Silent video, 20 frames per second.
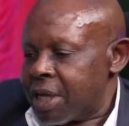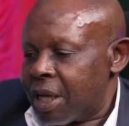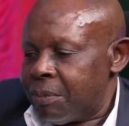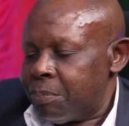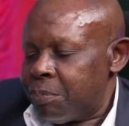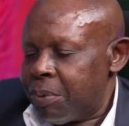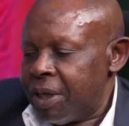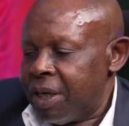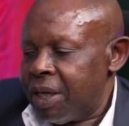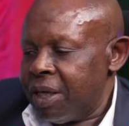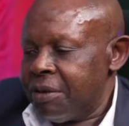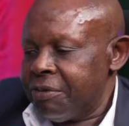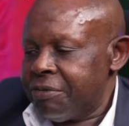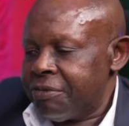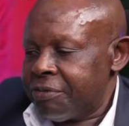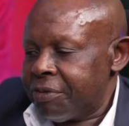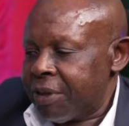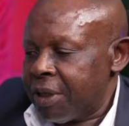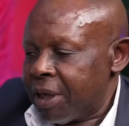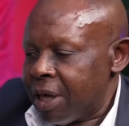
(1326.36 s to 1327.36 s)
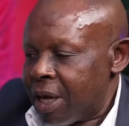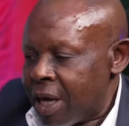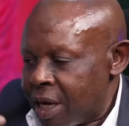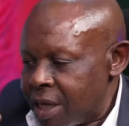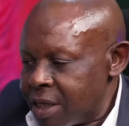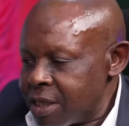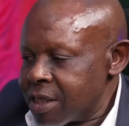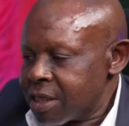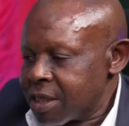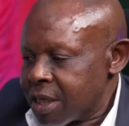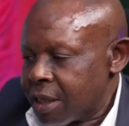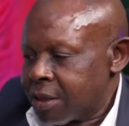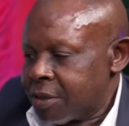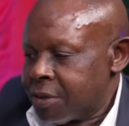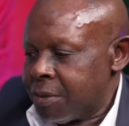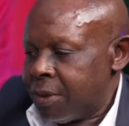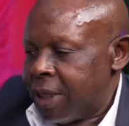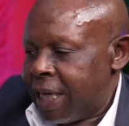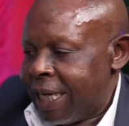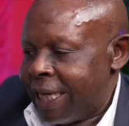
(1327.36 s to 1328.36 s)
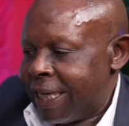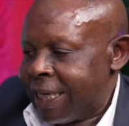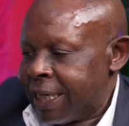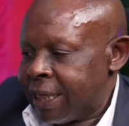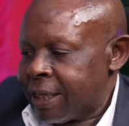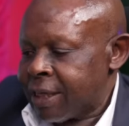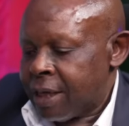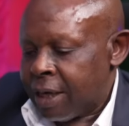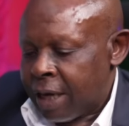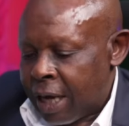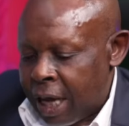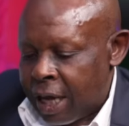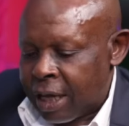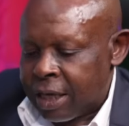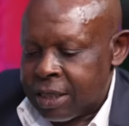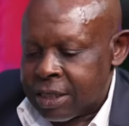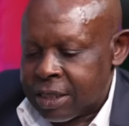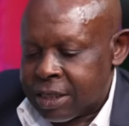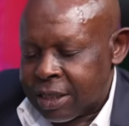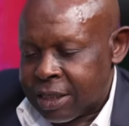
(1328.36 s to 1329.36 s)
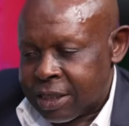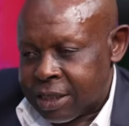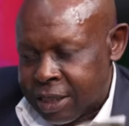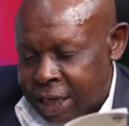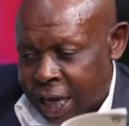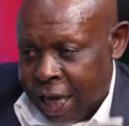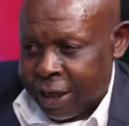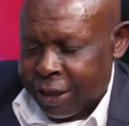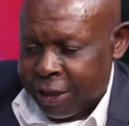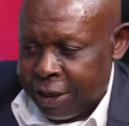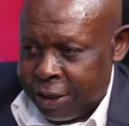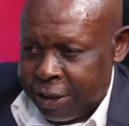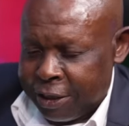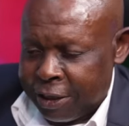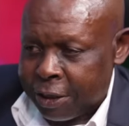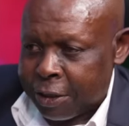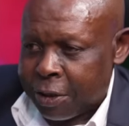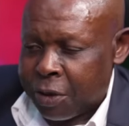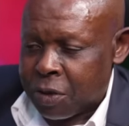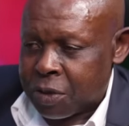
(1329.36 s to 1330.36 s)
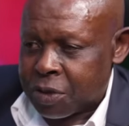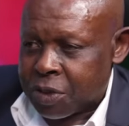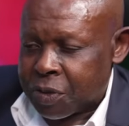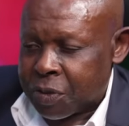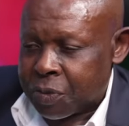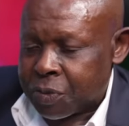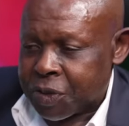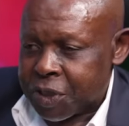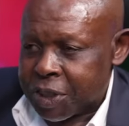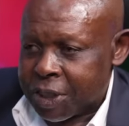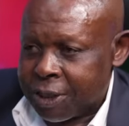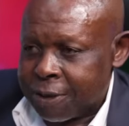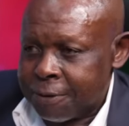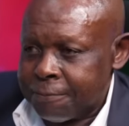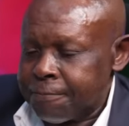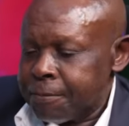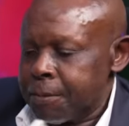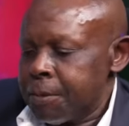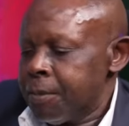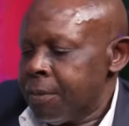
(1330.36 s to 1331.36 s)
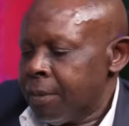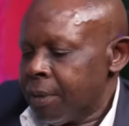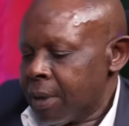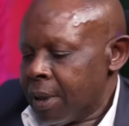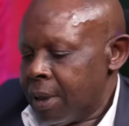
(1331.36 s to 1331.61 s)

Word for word: I believe the answer to land lies exactly in the constitution. Mm.